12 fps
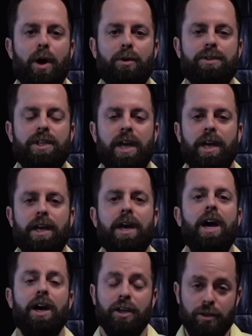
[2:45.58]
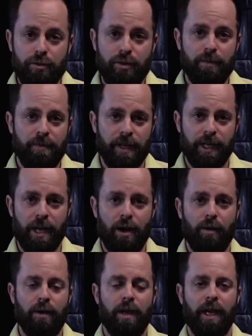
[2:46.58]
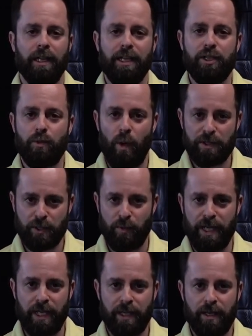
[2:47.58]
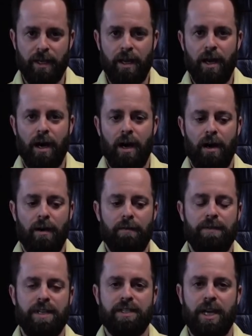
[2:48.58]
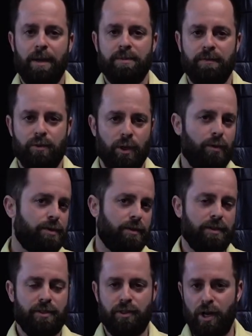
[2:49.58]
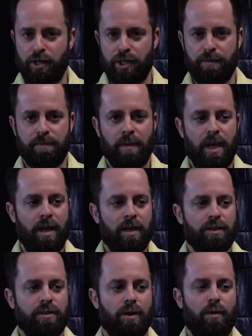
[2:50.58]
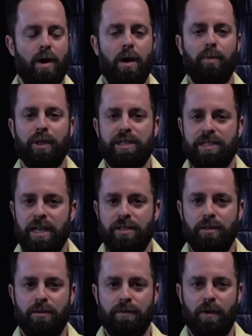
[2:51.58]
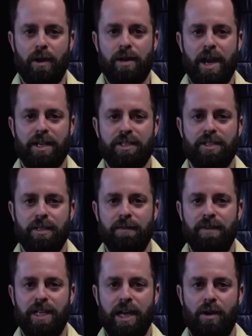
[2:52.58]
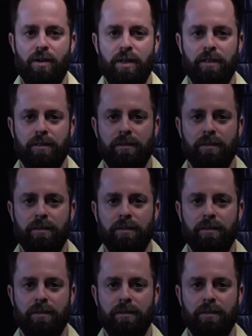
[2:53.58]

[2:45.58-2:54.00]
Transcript: post a YouTube video at least once a week of these types of drills or instruction. So uh, please stay tuned for our next video.